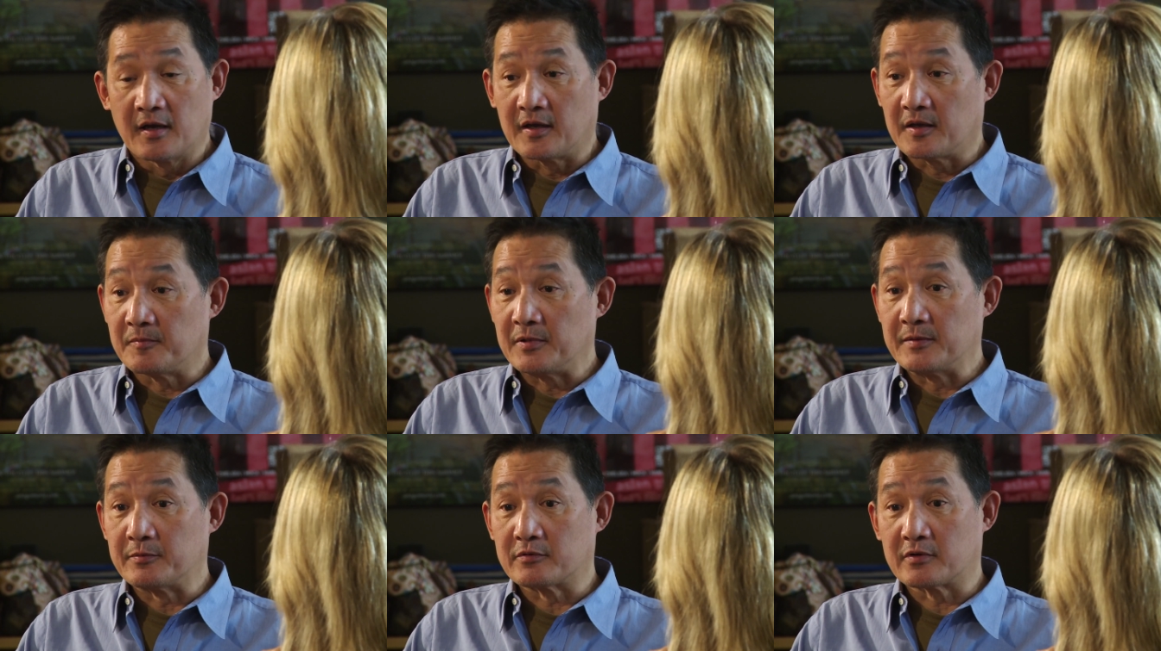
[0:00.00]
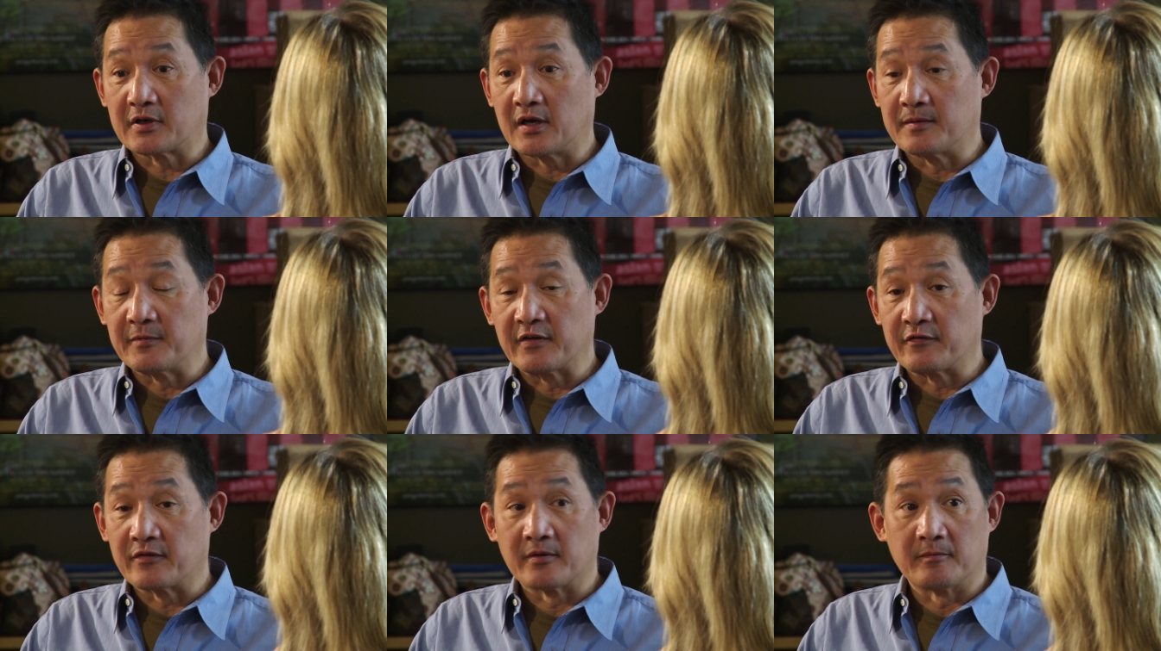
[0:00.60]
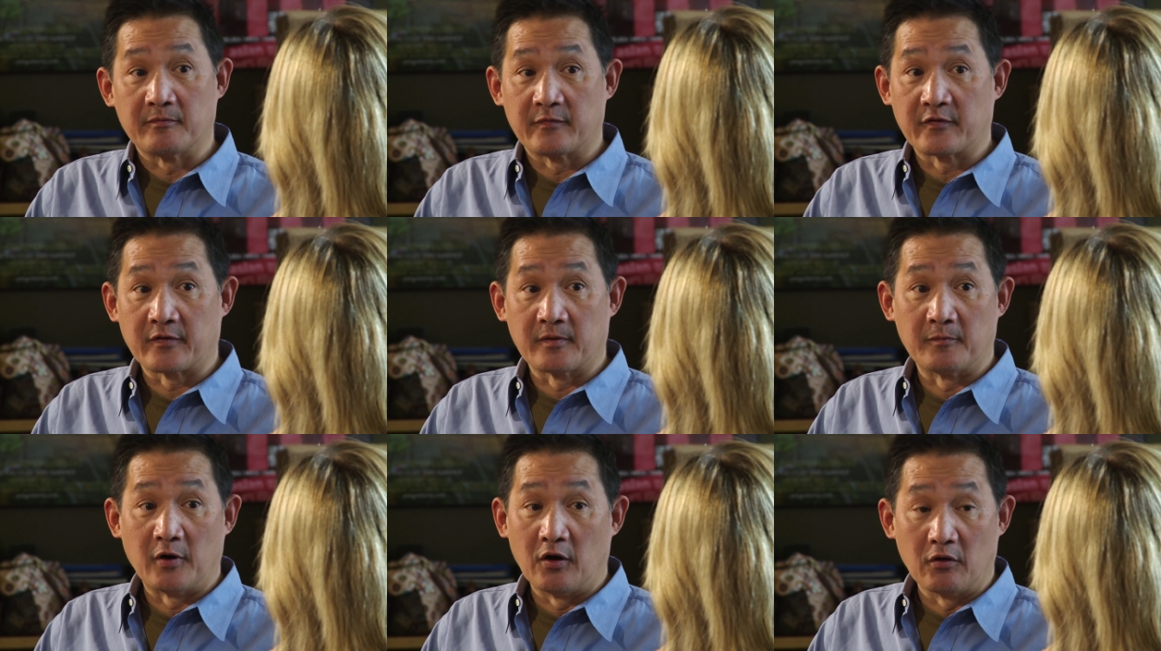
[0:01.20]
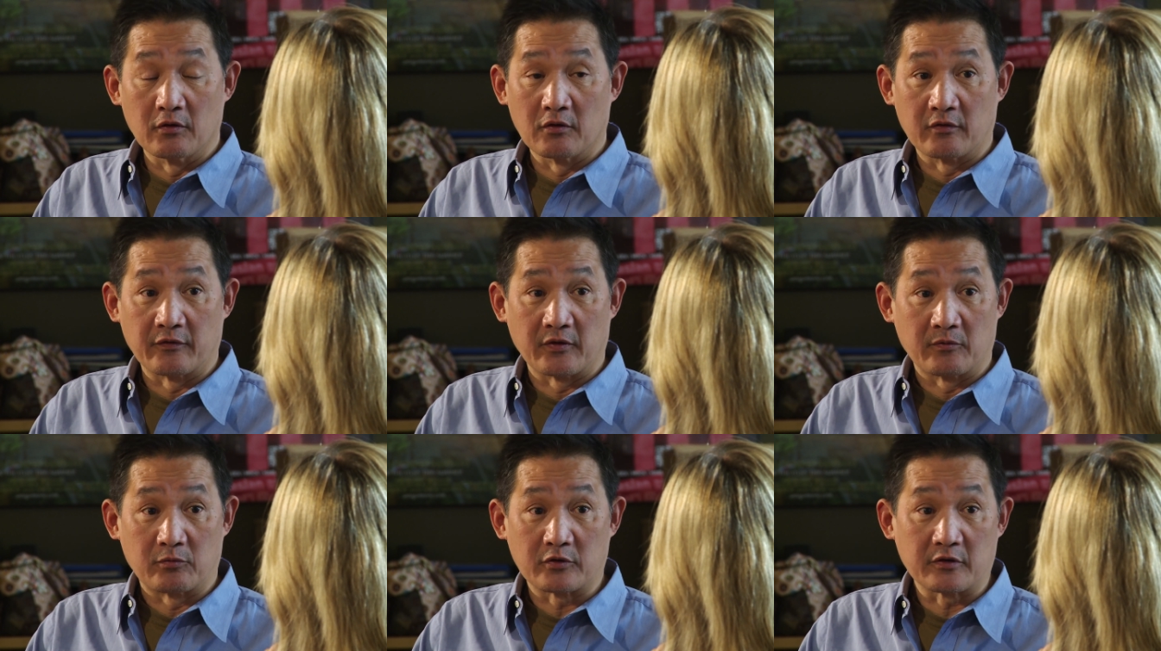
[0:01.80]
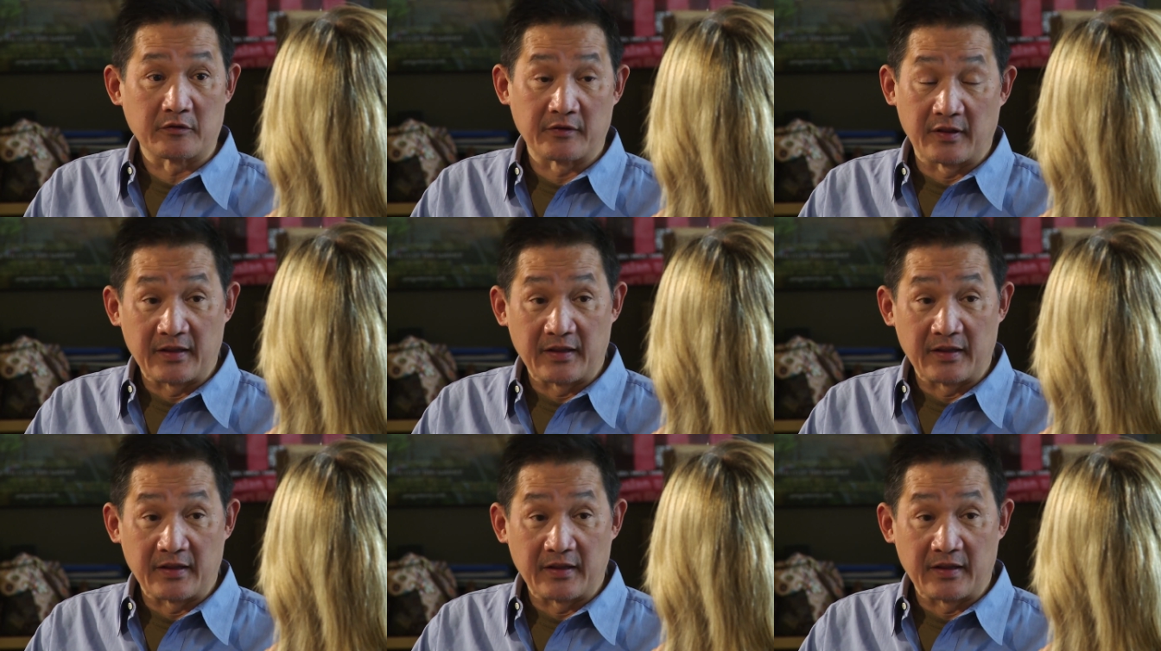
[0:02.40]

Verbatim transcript: and people were coming from from all over the world,